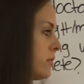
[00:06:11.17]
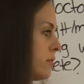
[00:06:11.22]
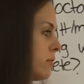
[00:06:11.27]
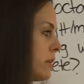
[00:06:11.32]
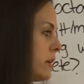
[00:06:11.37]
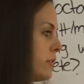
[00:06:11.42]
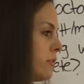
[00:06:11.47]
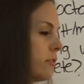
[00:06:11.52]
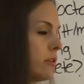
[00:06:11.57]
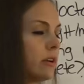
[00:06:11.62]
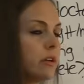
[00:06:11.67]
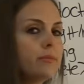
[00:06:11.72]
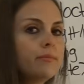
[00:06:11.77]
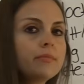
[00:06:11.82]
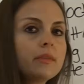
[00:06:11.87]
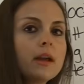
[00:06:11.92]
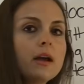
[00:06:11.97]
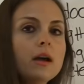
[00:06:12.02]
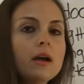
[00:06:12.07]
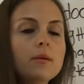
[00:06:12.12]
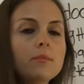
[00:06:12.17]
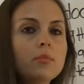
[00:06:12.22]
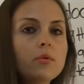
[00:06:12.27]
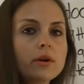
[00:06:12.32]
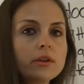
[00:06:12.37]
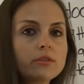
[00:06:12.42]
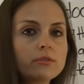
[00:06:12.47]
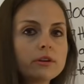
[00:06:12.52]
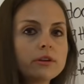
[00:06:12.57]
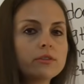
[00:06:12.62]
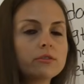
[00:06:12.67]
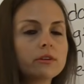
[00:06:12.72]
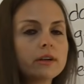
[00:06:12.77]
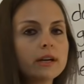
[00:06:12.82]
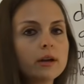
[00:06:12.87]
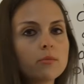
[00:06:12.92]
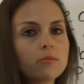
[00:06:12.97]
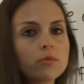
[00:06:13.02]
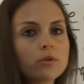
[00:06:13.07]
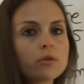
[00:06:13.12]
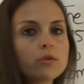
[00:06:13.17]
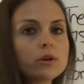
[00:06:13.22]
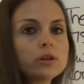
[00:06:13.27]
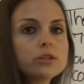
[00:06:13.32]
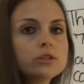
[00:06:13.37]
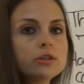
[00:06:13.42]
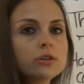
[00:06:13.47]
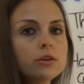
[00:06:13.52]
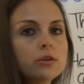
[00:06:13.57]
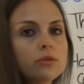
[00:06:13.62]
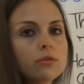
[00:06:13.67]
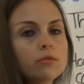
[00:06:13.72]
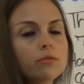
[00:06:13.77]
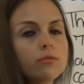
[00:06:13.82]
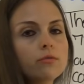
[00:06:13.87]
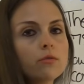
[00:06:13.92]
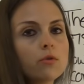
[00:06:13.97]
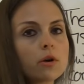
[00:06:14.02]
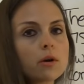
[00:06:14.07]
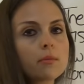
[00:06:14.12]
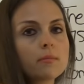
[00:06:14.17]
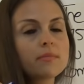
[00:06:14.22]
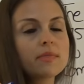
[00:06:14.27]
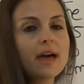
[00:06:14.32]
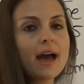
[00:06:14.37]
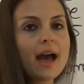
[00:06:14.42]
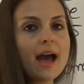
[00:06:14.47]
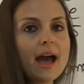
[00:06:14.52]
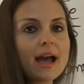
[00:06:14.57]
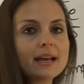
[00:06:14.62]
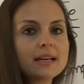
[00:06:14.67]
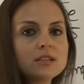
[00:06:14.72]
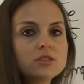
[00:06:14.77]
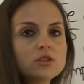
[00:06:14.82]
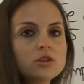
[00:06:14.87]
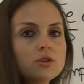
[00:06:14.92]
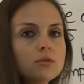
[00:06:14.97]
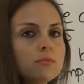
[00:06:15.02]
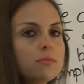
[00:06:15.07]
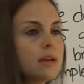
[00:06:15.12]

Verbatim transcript: thirty-three point three three, and we're going to form that into